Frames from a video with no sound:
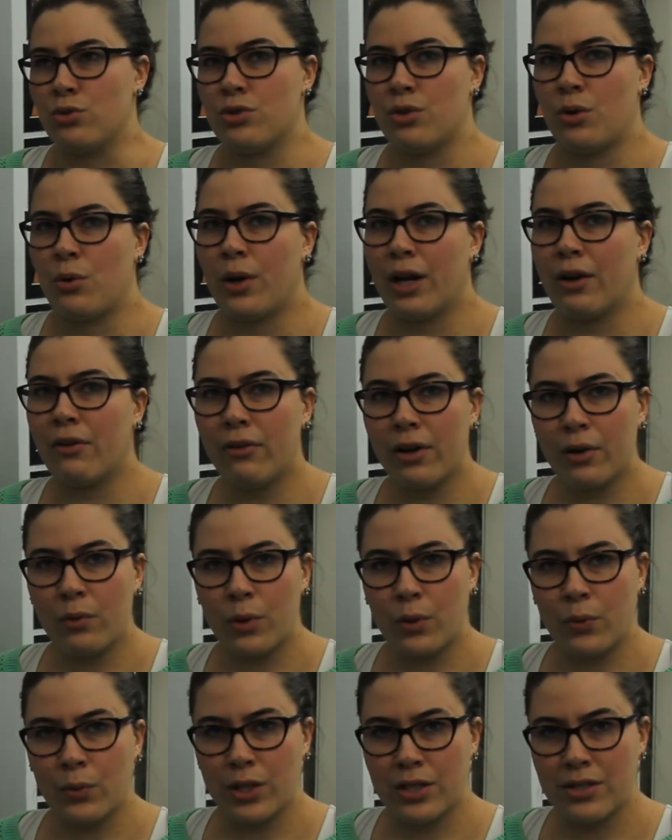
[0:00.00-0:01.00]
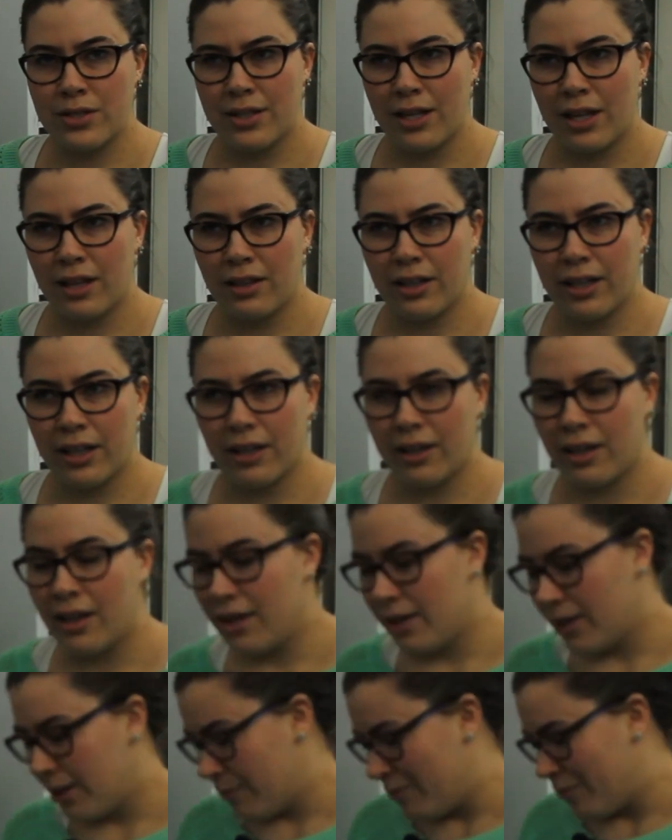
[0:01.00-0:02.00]
So everyone was telling
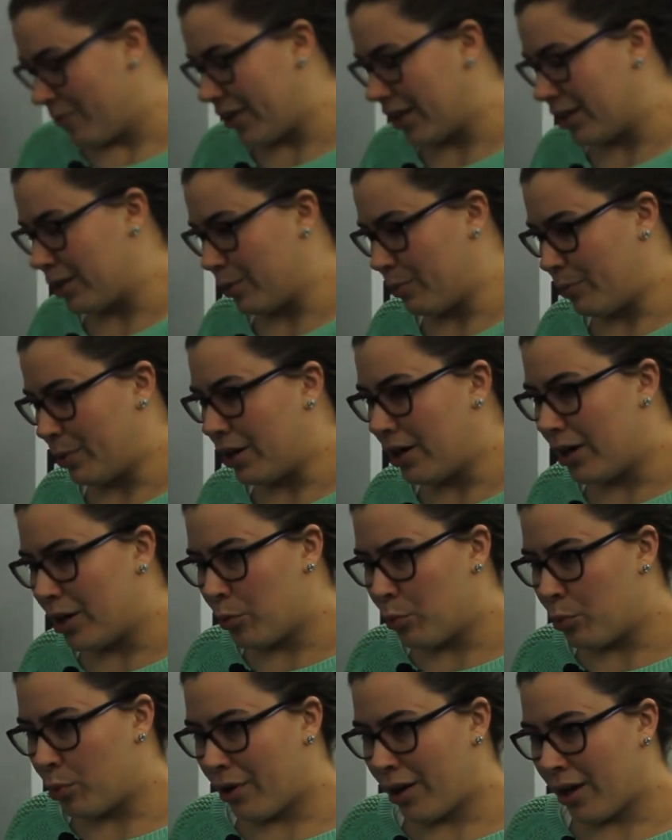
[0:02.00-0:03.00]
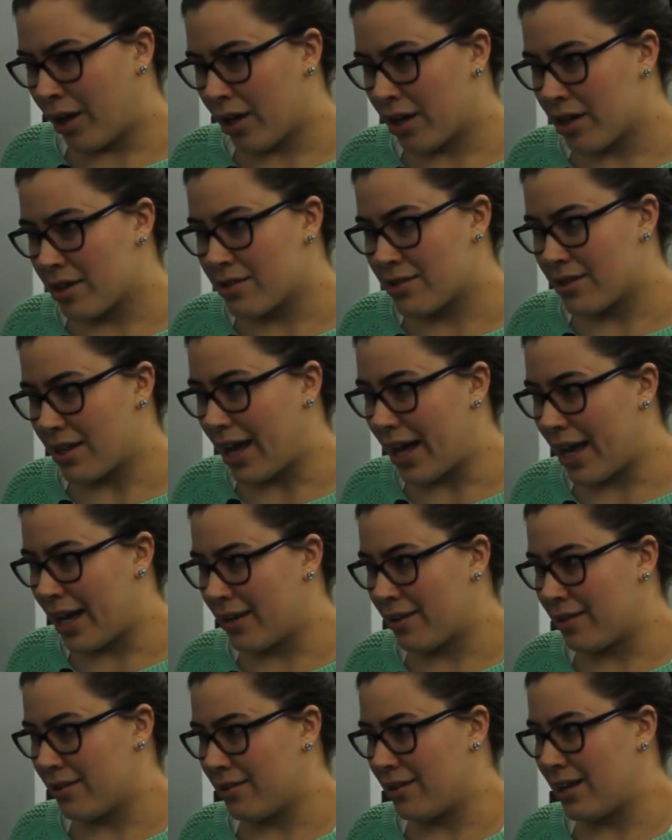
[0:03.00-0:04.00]
that the part breaks,
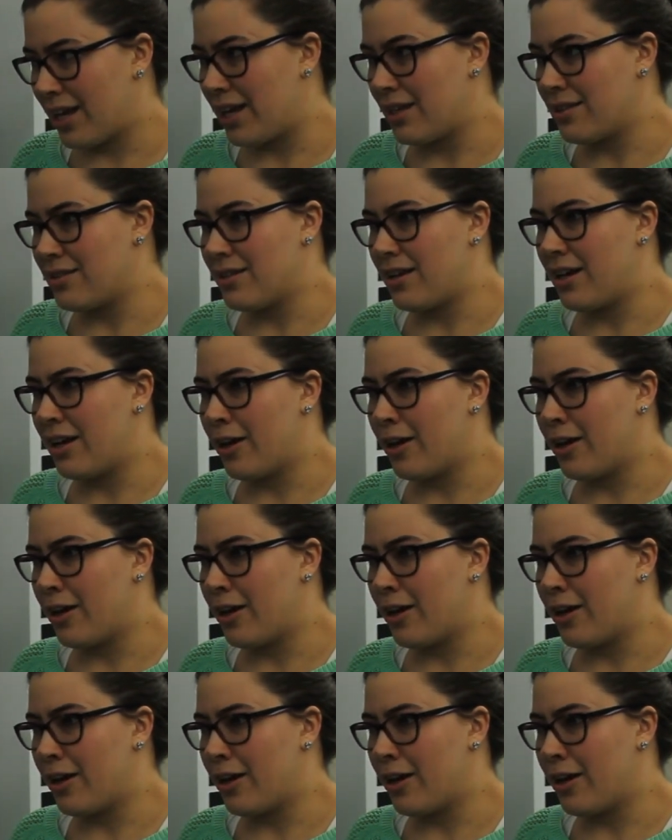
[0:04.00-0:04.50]
and that